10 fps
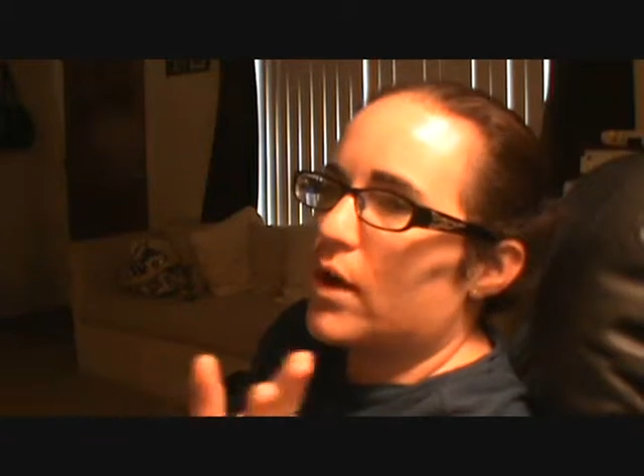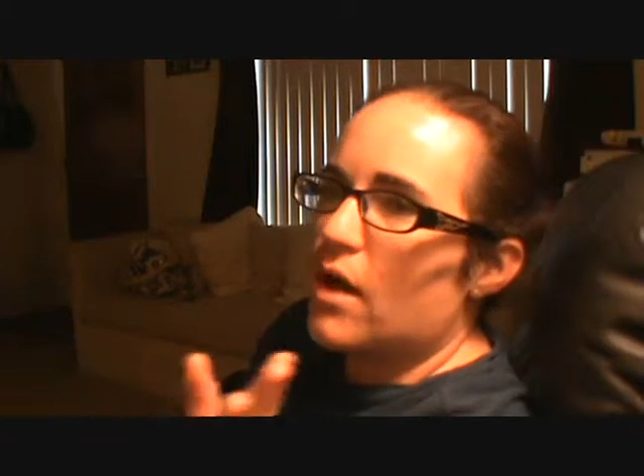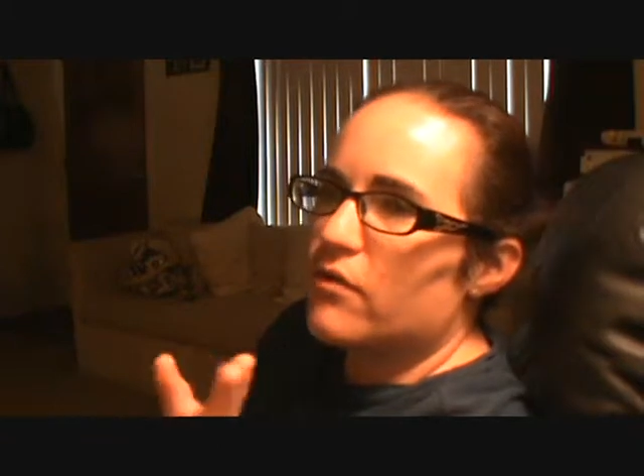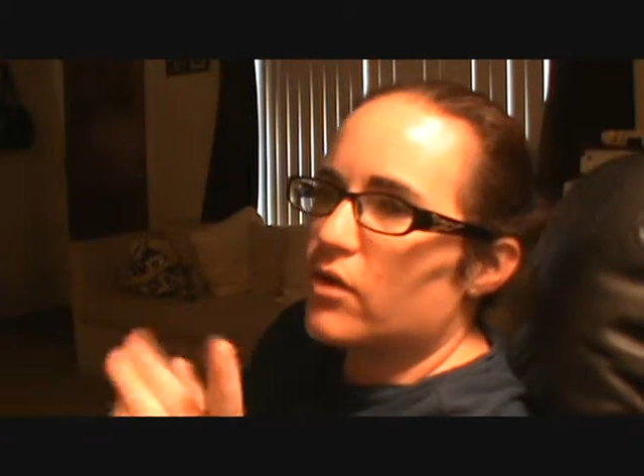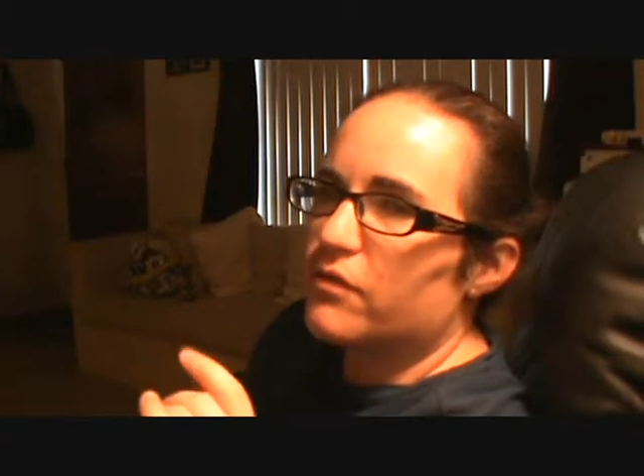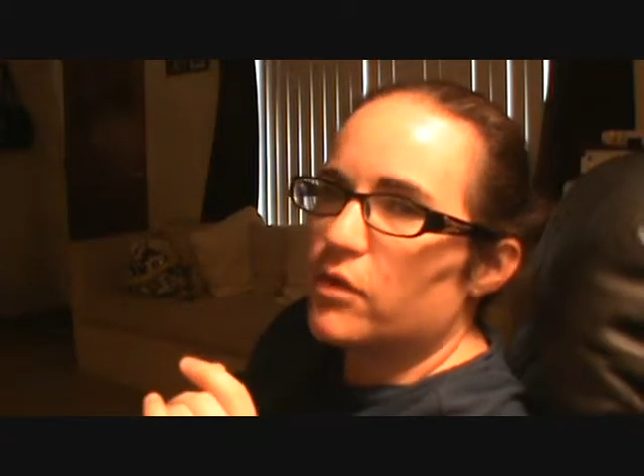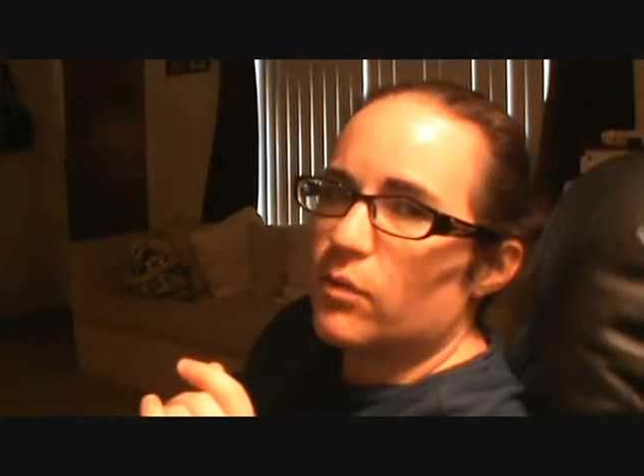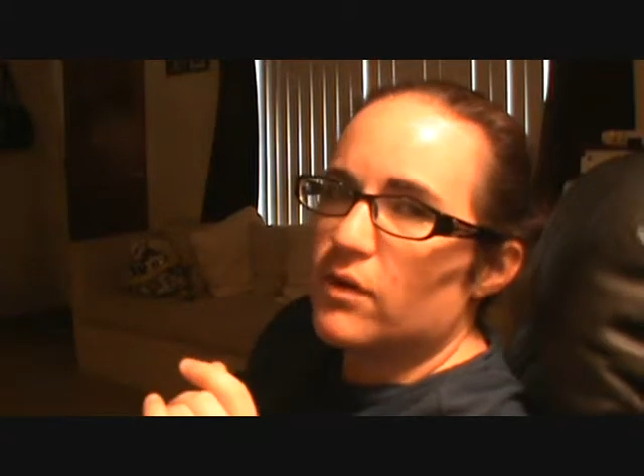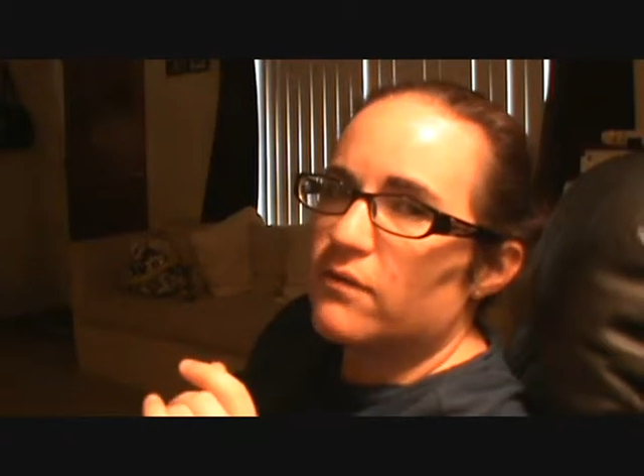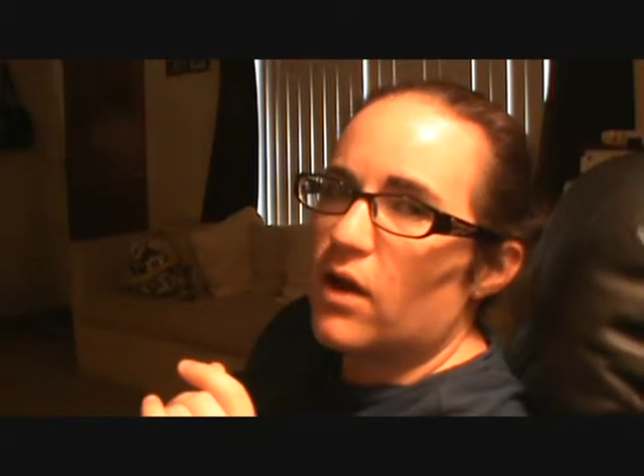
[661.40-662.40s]
whatever if you
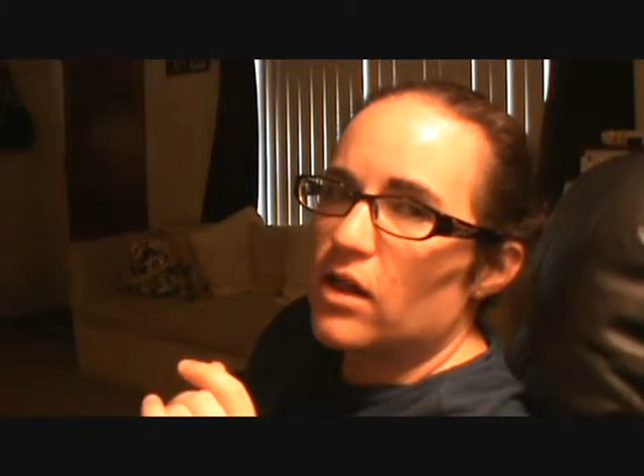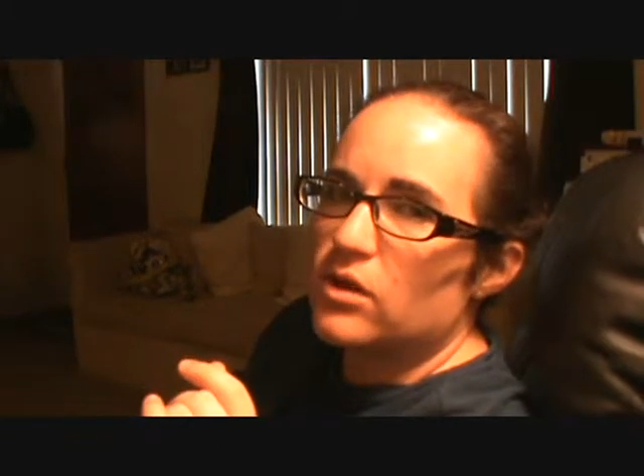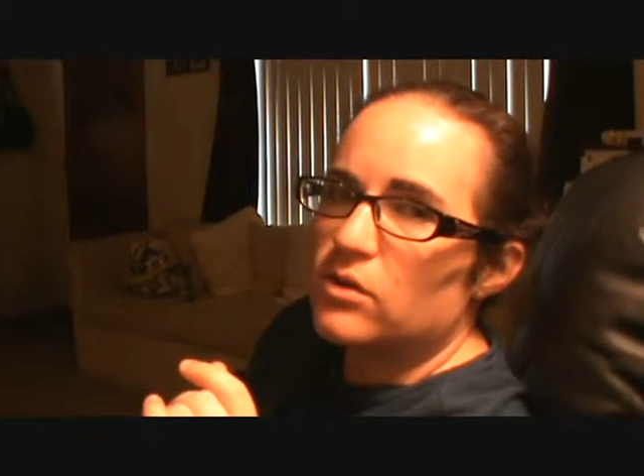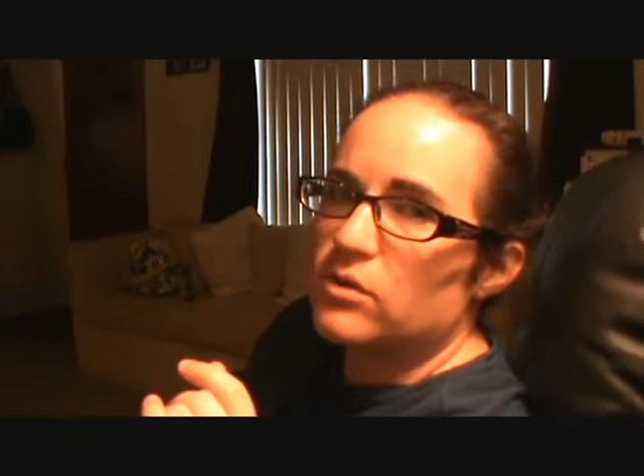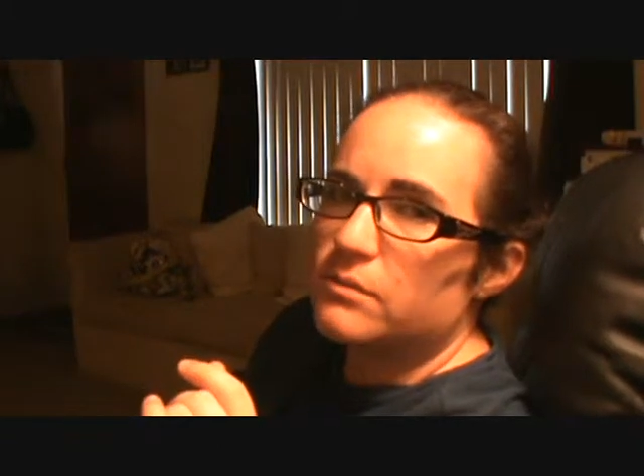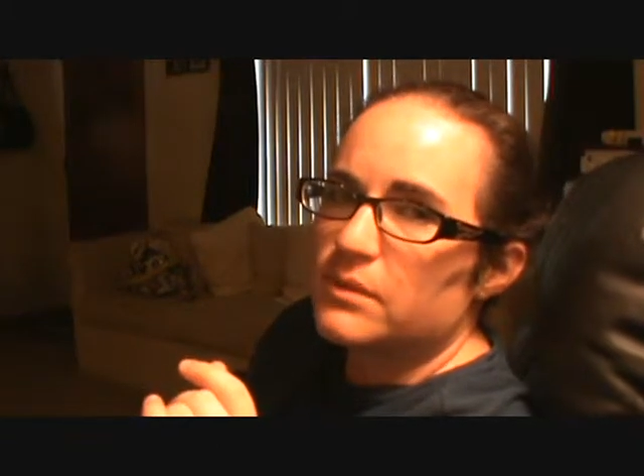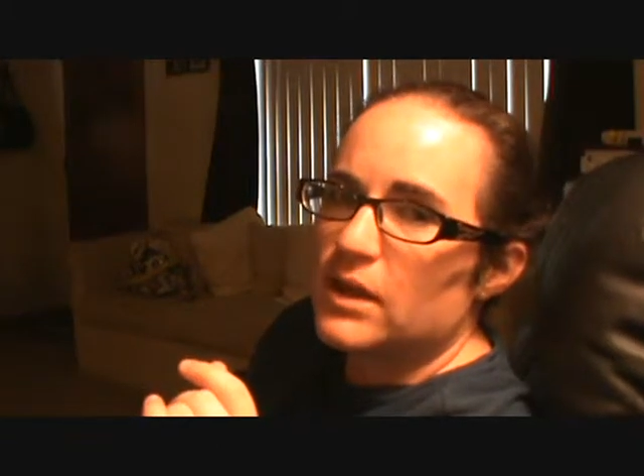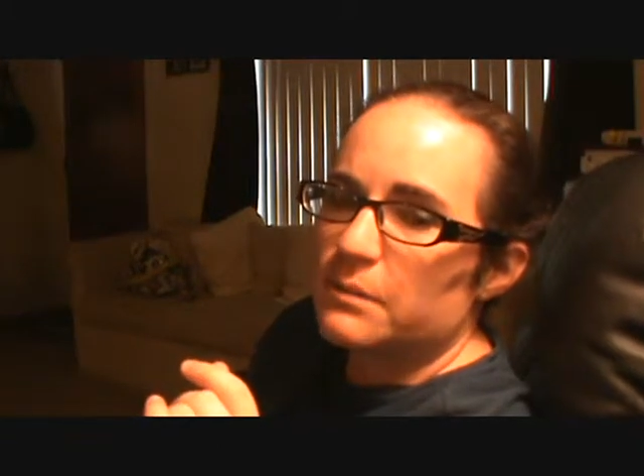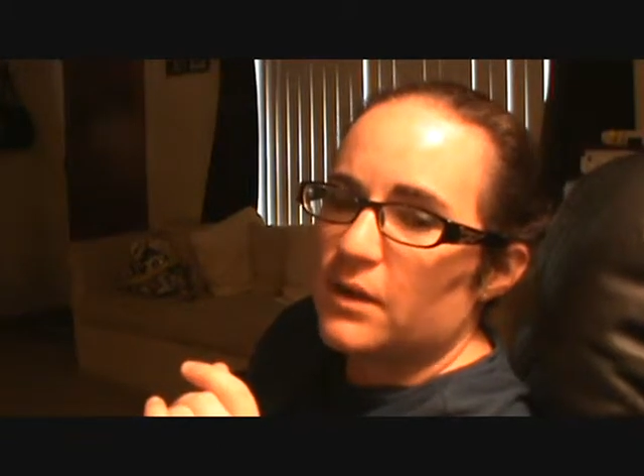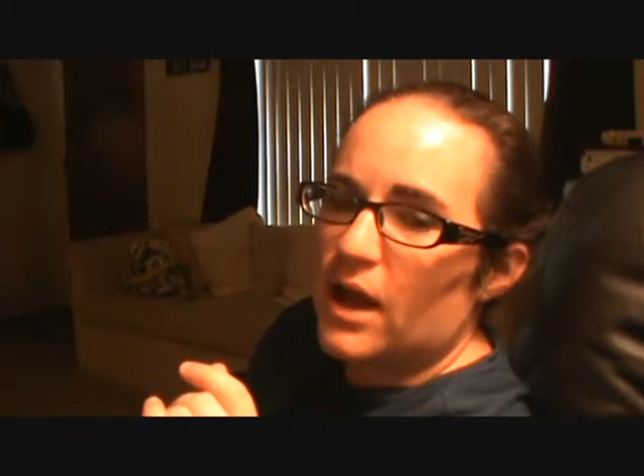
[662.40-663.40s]
want to follow.
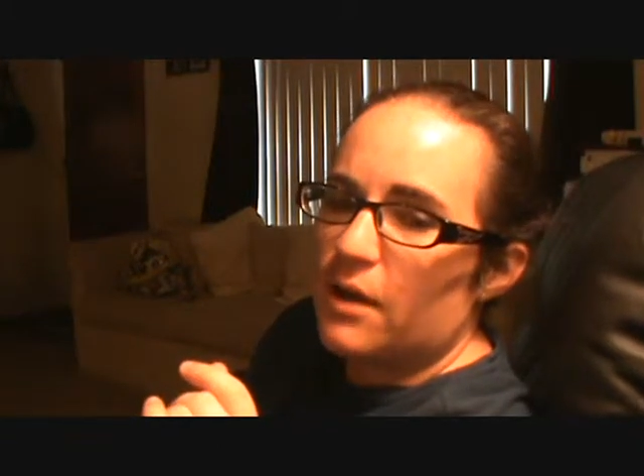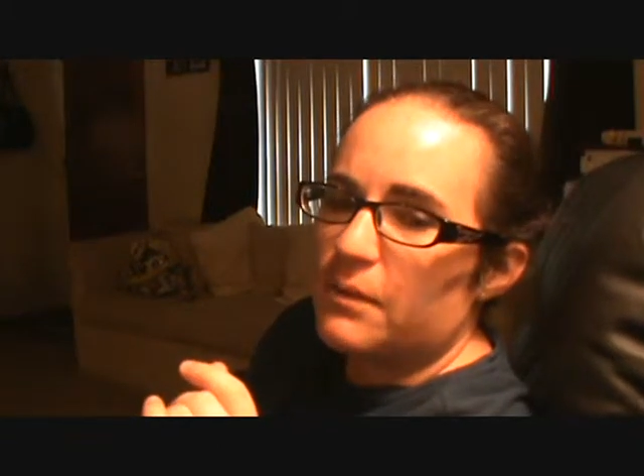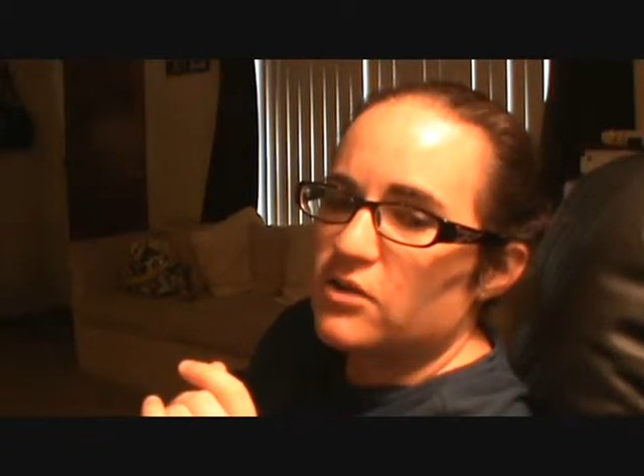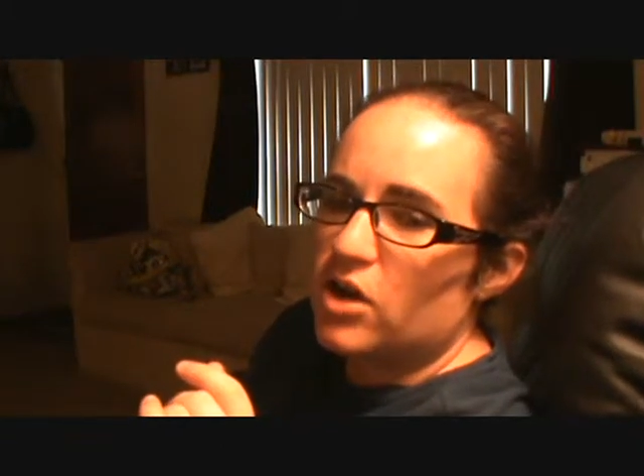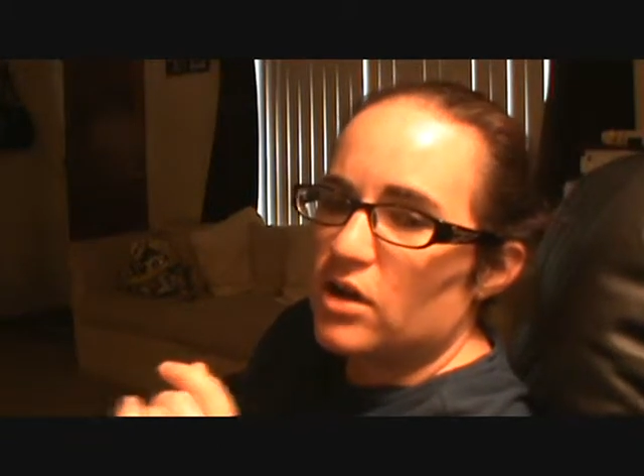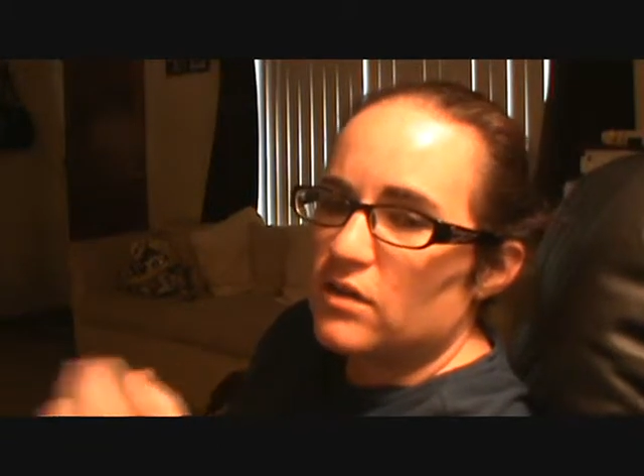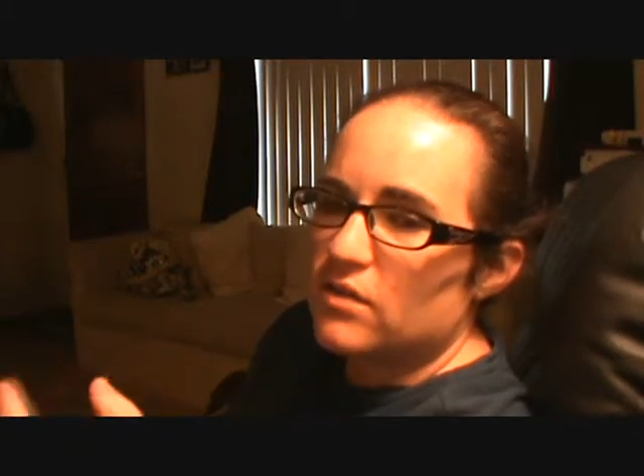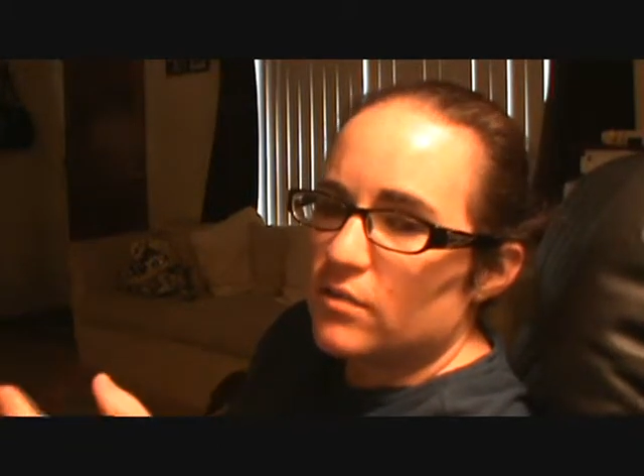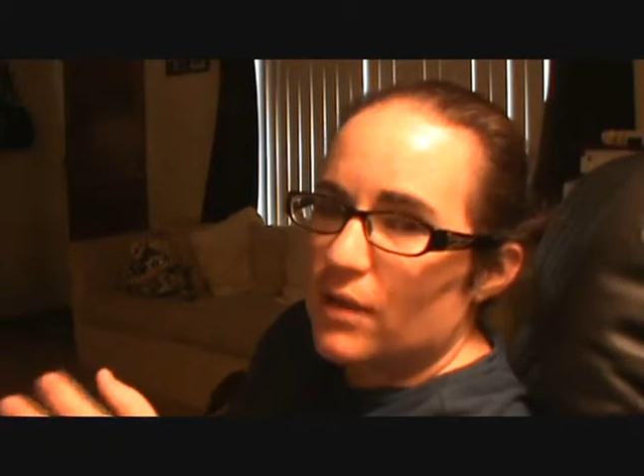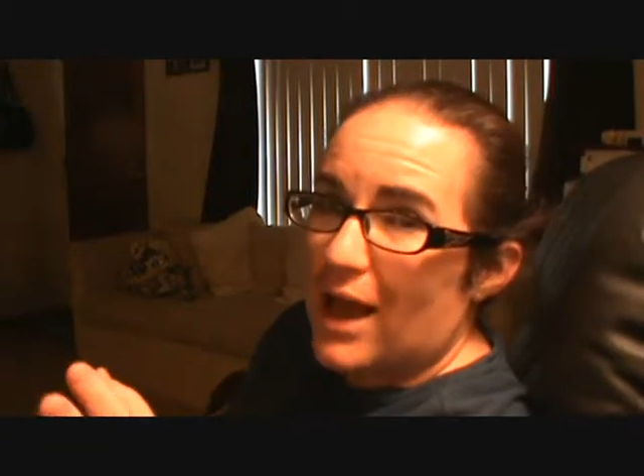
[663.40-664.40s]
Keep an eye on my charts.